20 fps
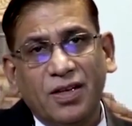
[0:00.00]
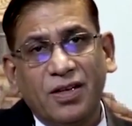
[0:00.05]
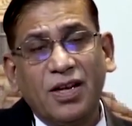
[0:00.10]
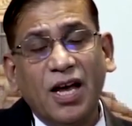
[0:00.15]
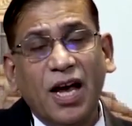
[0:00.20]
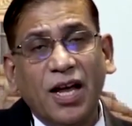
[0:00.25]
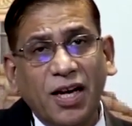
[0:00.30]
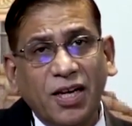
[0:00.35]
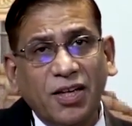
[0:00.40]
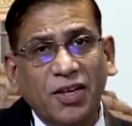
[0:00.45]

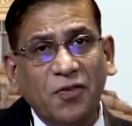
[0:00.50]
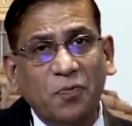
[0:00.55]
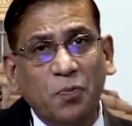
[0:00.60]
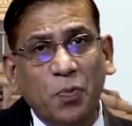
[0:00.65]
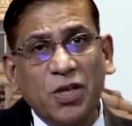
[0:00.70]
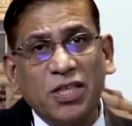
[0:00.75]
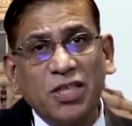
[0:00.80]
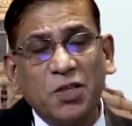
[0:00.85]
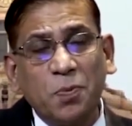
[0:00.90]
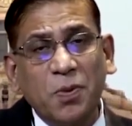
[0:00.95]
Directive
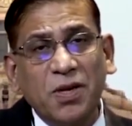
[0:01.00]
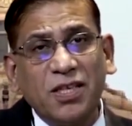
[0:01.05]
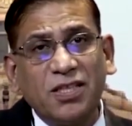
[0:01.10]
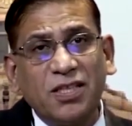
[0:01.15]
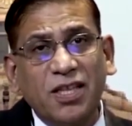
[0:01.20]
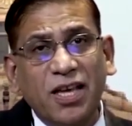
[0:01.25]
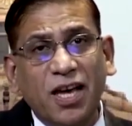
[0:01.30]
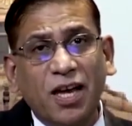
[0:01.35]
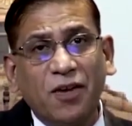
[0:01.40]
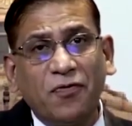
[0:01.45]

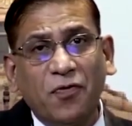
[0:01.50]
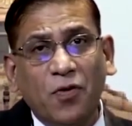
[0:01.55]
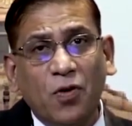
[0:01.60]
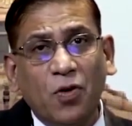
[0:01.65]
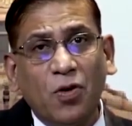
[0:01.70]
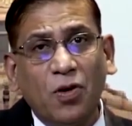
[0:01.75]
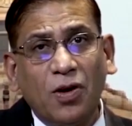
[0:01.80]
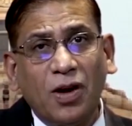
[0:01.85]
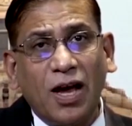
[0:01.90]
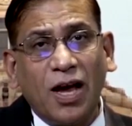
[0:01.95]
principles,
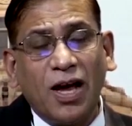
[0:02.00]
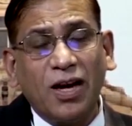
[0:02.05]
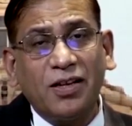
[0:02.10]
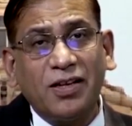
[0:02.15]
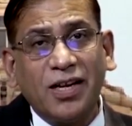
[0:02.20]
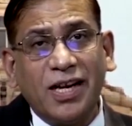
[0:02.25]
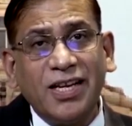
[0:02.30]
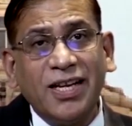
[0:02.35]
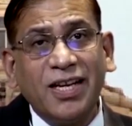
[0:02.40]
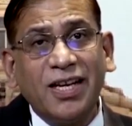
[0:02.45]
therefore,
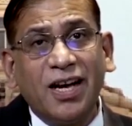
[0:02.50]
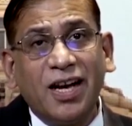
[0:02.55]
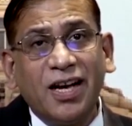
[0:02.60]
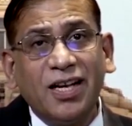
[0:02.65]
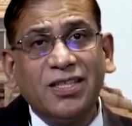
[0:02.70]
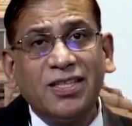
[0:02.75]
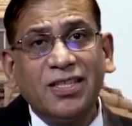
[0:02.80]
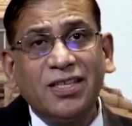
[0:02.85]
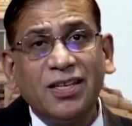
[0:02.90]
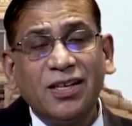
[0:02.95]
are telling
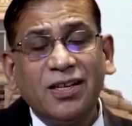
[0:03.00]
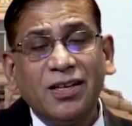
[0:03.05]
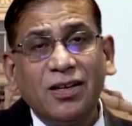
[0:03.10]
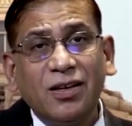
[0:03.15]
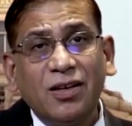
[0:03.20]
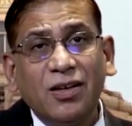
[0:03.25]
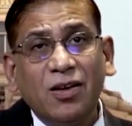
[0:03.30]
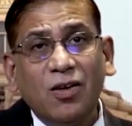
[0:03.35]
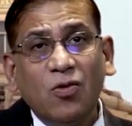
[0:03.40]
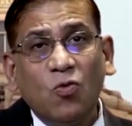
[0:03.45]
us
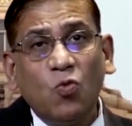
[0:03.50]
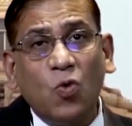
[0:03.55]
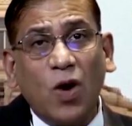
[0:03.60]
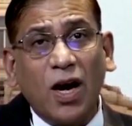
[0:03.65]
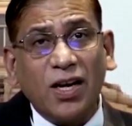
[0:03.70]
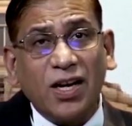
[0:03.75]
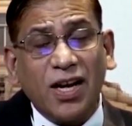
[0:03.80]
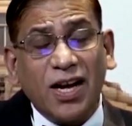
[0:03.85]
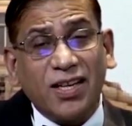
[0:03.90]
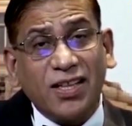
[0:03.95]

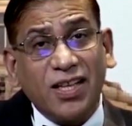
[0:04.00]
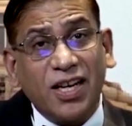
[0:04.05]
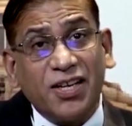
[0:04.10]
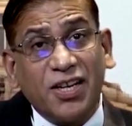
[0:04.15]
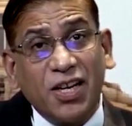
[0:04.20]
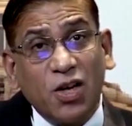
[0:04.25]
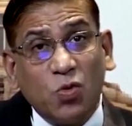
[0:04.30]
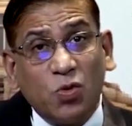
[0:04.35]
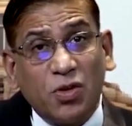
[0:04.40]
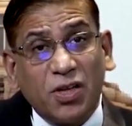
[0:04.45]
what are the
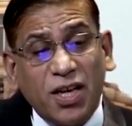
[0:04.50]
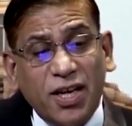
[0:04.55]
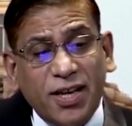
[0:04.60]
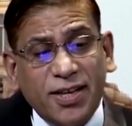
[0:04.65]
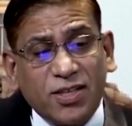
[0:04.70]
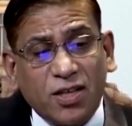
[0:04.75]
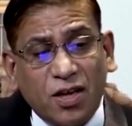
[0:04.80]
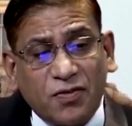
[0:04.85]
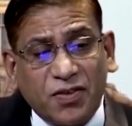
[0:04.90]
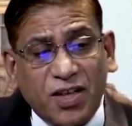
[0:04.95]

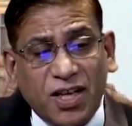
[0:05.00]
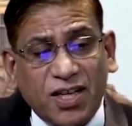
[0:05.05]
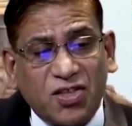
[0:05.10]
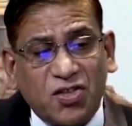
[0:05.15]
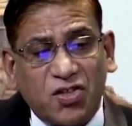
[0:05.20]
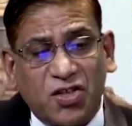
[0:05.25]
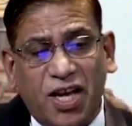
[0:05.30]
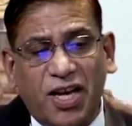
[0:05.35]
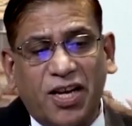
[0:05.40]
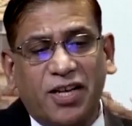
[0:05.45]
duties of the
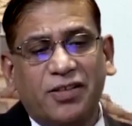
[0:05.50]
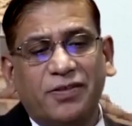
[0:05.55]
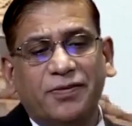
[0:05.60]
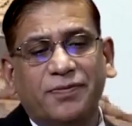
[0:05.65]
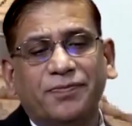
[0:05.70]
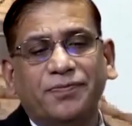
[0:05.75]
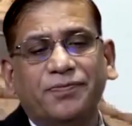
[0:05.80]
state.